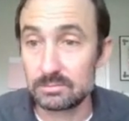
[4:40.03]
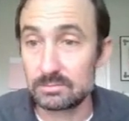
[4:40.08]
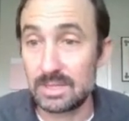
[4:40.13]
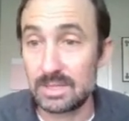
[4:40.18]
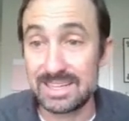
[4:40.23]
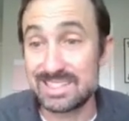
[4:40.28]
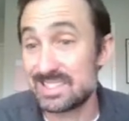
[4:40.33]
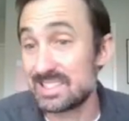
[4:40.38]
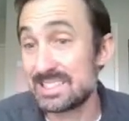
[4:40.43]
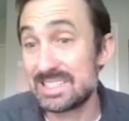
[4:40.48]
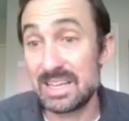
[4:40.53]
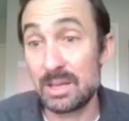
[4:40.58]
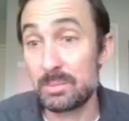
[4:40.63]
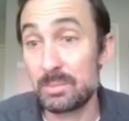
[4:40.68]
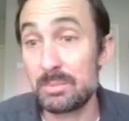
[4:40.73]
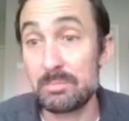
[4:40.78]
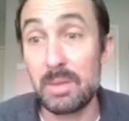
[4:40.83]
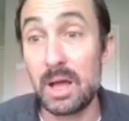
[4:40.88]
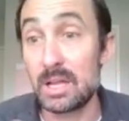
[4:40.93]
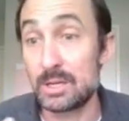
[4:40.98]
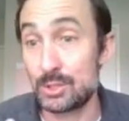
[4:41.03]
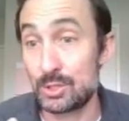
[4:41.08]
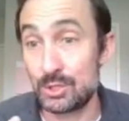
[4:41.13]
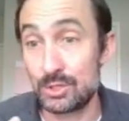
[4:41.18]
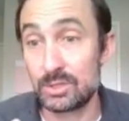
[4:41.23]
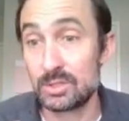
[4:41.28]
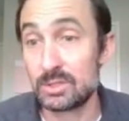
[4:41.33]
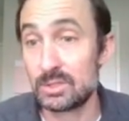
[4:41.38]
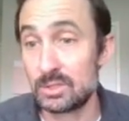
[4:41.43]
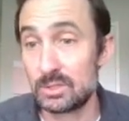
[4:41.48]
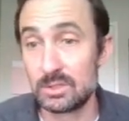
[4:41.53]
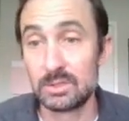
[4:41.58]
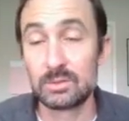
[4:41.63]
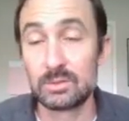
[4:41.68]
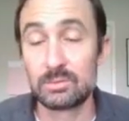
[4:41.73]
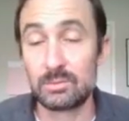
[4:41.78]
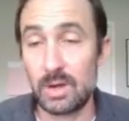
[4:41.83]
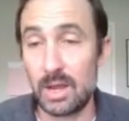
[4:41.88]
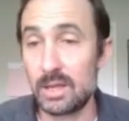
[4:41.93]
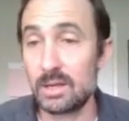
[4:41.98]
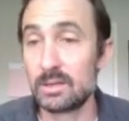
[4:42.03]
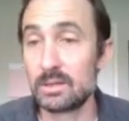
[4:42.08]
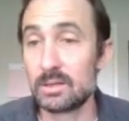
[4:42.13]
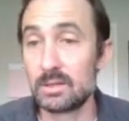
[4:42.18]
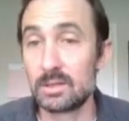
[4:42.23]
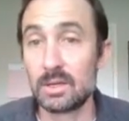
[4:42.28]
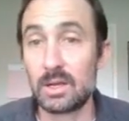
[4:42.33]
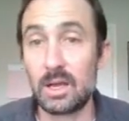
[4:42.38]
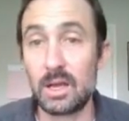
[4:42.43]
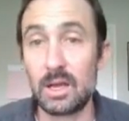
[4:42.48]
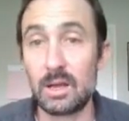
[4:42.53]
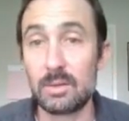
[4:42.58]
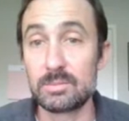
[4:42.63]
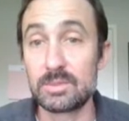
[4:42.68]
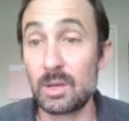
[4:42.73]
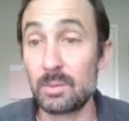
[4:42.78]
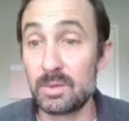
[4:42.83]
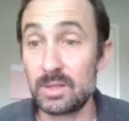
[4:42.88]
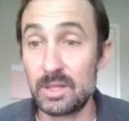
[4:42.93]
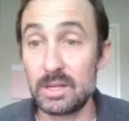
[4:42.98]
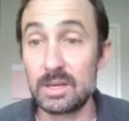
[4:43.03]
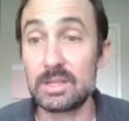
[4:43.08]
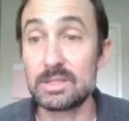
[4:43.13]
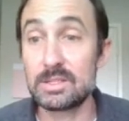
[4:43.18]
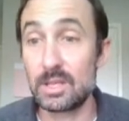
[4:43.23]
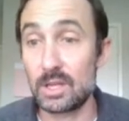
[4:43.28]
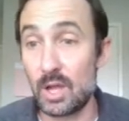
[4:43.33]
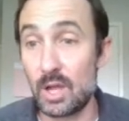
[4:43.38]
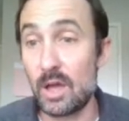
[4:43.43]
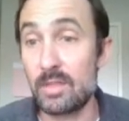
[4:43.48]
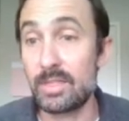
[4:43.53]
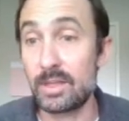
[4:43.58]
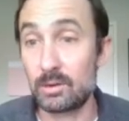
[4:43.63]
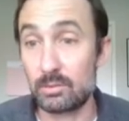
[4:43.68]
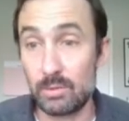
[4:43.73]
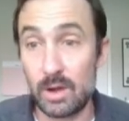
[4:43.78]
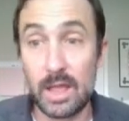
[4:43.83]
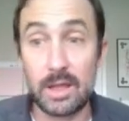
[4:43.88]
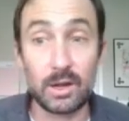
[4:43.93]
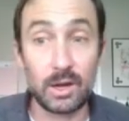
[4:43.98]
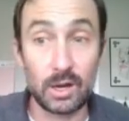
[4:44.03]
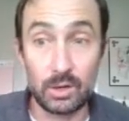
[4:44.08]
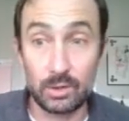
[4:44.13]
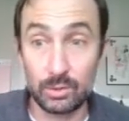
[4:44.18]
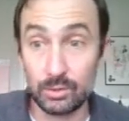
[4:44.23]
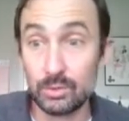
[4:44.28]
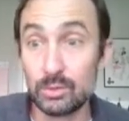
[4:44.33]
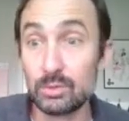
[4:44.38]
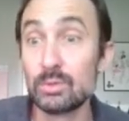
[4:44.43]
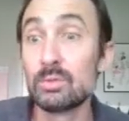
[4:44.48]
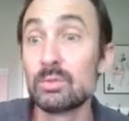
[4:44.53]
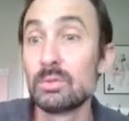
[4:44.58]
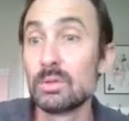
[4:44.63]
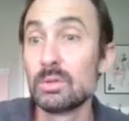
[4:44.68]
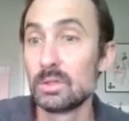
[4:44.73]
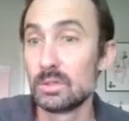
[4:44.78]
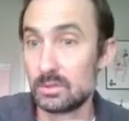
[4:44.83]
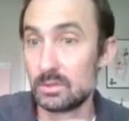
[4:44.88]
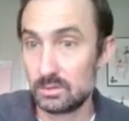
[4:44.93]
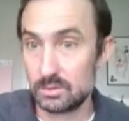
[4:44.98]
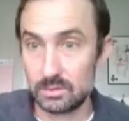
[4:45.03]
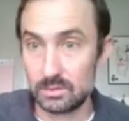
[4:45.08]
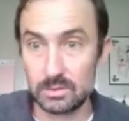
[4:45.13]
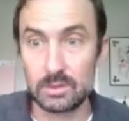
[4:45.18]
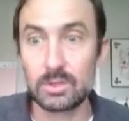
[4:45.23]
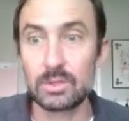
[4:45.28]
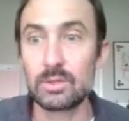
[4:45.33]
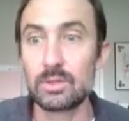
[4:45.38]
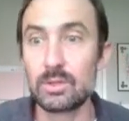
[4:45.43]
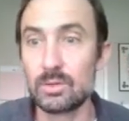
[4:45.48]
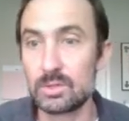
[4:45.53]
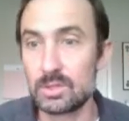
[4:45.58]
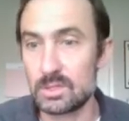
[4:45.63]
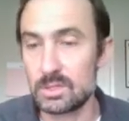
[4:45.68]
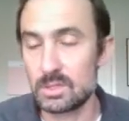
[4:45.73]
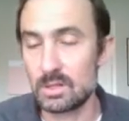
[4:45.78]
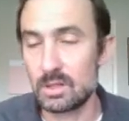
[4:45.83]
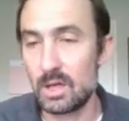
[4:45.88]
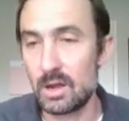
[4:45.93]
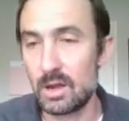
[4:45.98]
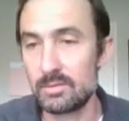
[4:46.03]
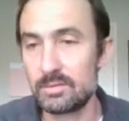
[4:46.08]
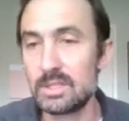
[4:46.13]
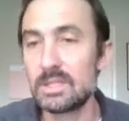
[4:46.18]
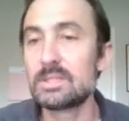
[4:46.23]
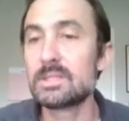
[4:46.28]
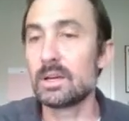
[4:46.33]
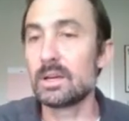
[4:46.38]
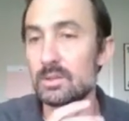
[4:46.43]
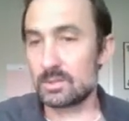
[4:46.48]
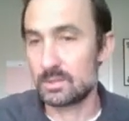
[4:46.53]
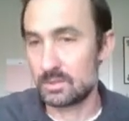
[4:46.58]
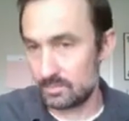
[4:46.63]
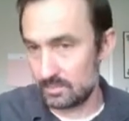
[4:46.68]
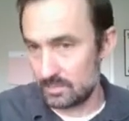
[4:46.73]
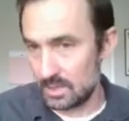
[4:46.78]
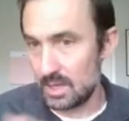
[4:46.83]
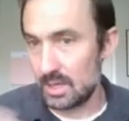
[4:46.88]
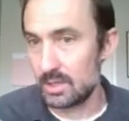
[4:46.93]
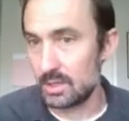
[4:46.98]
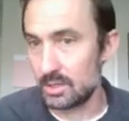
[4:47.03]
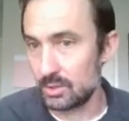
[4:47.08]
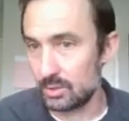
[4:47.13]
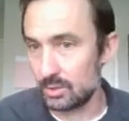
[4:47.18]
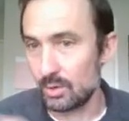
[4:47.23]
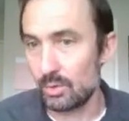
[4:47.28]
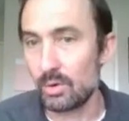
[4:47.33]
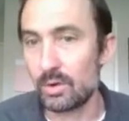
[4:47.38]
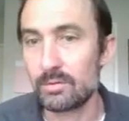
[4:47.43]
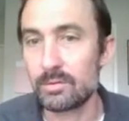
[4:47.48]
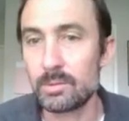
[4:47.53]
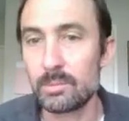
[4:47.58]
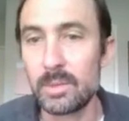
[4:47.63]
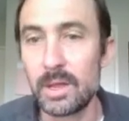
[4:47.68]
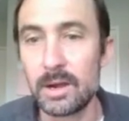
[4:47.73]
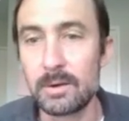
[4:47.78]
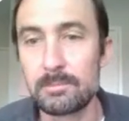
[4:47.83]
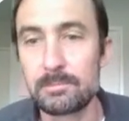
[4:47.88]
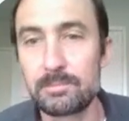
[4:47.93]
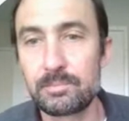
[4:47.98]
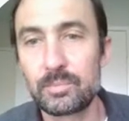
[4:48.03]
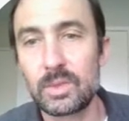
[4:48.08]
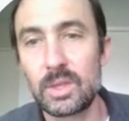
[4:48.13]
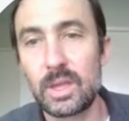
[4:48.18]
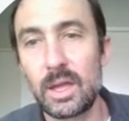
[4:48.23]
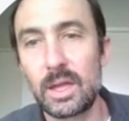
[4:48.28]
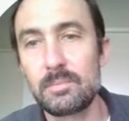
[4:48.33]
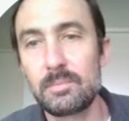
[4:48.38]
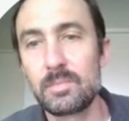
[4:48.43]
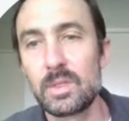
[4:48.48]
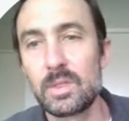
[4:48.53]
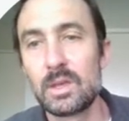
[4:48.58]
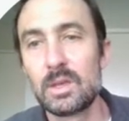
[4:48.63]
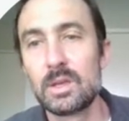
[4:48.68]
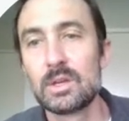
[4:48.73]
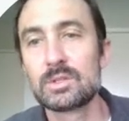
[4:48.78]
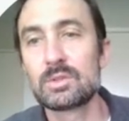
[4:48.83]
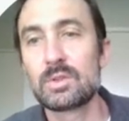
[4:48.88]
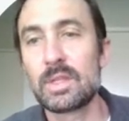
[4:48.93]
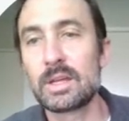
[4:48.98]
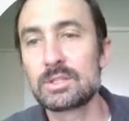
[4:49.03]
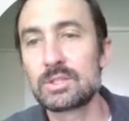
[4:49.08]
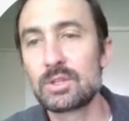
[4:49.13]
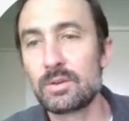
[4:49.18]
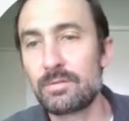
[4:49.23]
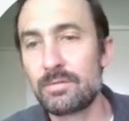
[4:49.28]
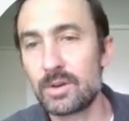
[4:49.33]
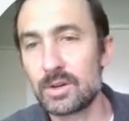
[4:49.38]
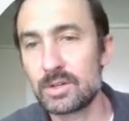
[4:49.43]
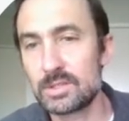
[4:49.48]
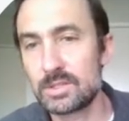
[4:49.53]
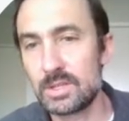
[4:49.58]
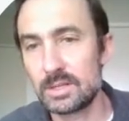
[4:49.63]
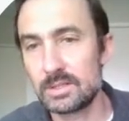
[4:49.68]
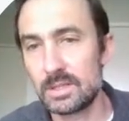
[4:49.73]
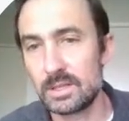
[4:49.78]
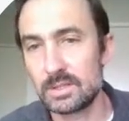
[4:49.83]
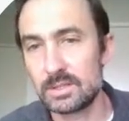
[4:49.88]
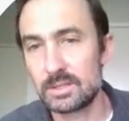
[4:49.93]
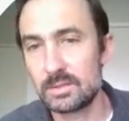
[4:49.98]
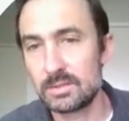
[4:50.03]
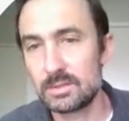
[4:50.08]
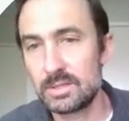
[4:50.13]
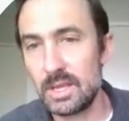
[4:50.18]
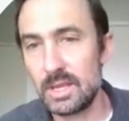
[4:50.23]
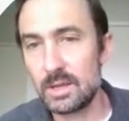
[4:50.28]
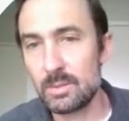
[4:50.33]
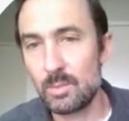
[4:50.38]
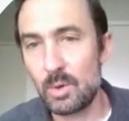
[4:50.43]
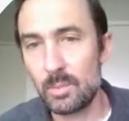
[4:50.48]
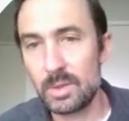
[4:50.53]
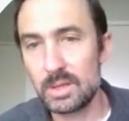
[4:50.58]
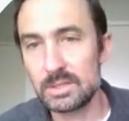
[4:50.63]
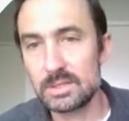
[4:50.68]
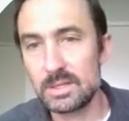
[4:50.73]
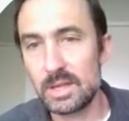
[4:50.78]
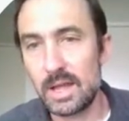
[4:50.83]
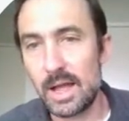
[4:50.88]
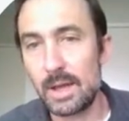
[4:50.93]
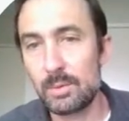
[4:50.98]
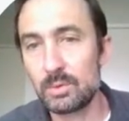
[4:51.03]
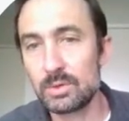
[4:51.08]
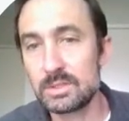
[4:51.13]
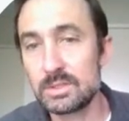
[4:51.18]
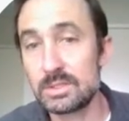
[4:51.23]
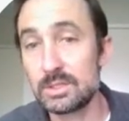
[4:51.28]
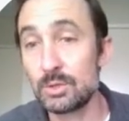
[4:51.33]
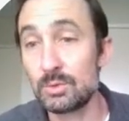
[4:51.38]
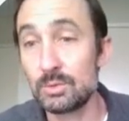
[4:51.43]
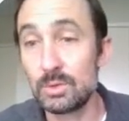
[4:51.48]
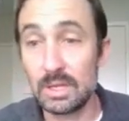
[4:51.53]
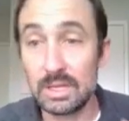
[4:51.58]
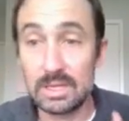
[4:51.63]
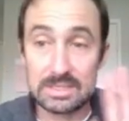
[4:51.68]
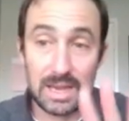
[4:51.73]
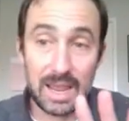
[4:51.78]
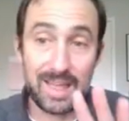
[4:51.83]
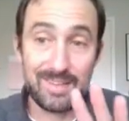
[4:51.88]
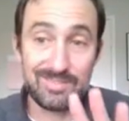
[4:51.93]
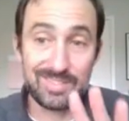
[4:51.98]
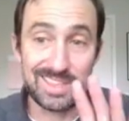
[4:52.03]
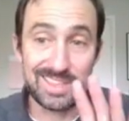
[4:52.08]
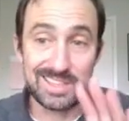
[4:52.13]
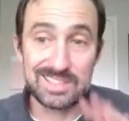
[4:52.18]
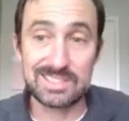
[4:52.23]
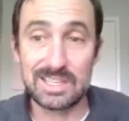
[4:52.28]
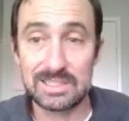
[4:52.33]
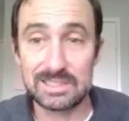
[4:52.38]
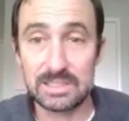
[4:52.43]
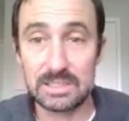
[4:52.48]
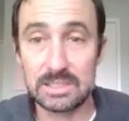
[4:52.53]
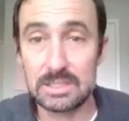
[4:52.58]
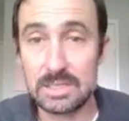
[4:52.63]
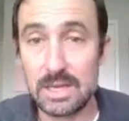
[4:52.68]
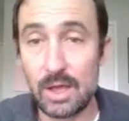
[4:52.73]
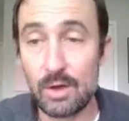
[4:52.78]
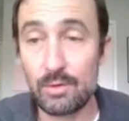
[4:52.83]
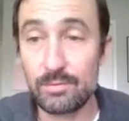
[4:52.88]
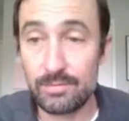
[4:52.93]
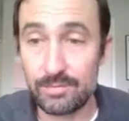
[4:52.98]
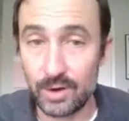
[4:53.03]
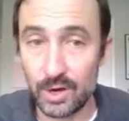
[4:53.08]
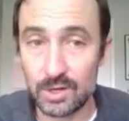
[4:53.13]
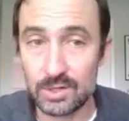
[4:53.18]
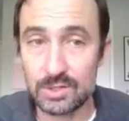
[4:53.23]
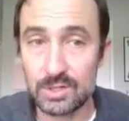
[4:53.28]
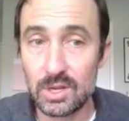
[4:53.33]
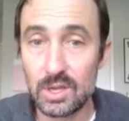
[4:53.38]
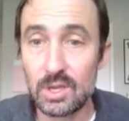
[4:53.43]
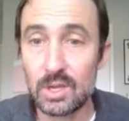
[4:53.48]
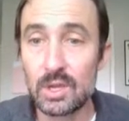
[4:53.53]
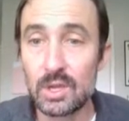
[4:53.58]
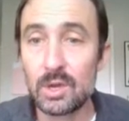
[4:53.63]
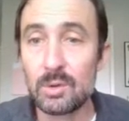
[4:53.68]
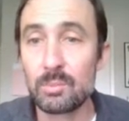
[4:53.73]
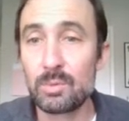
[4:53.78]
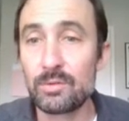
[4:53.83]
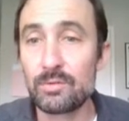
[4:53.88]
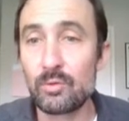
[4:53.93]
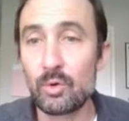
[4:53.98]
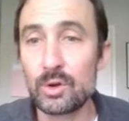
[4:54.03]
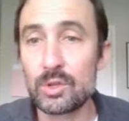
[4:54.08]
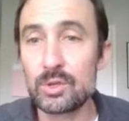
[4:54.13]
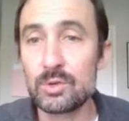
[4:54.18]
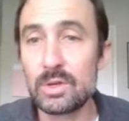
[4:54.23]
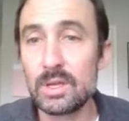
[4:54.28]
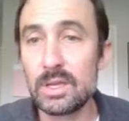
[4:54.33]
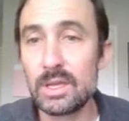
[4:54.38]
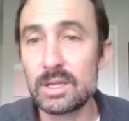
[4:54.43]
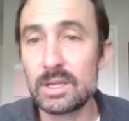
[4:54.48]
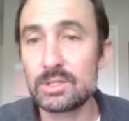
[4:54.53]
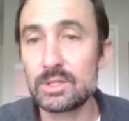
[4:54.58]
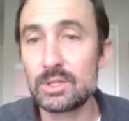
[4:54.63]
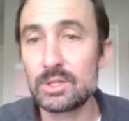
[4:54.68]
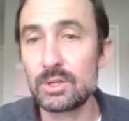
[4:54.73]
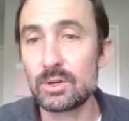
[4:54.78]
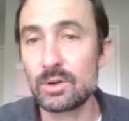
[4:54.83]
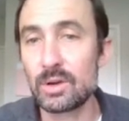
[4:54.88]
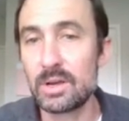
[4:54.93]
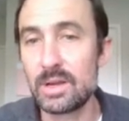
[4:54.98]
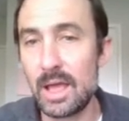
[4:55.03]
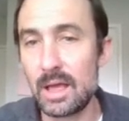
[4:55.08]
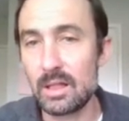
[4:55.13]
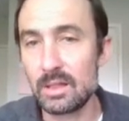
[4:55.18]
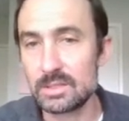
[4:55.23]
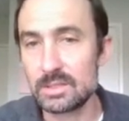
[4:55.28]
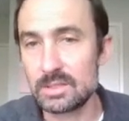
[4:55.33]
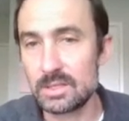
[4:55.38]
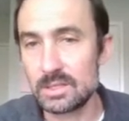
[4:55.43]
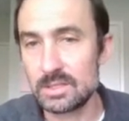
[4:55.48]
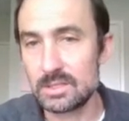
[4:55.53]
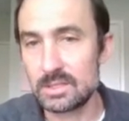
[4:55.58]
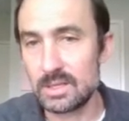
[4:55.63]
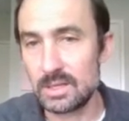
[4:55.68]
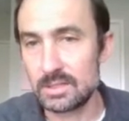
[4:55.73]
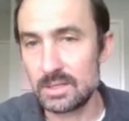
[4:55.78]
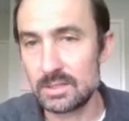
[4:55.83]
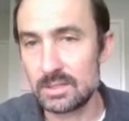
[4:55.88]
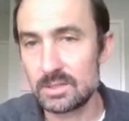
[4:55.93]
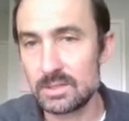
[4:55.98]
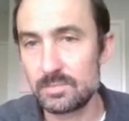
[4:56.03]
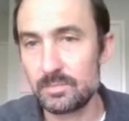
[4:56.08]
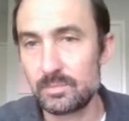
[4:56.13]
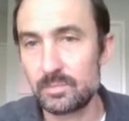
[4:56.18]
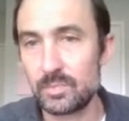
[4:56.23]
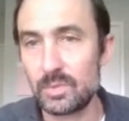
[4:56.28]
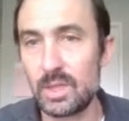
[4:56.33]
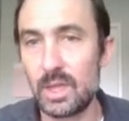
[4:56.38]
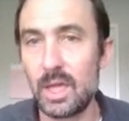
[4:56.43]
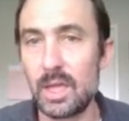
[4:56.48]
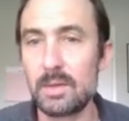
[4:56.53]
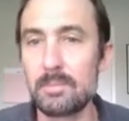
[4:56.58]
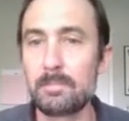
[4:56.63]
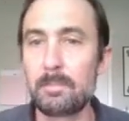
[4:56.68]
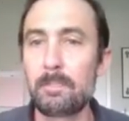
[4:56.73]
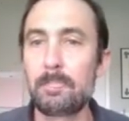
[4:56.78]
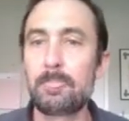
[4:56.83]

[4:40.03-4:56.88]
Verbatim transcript: That doesn't tell me much, right? Um, tell me that he's a Gothic writer who uses a lot of details, and then you go on from there. Okay. So that's your first sentence. Take a moment. I would, you need to have this sentence down first before you can get to your analysis sentence. Okay.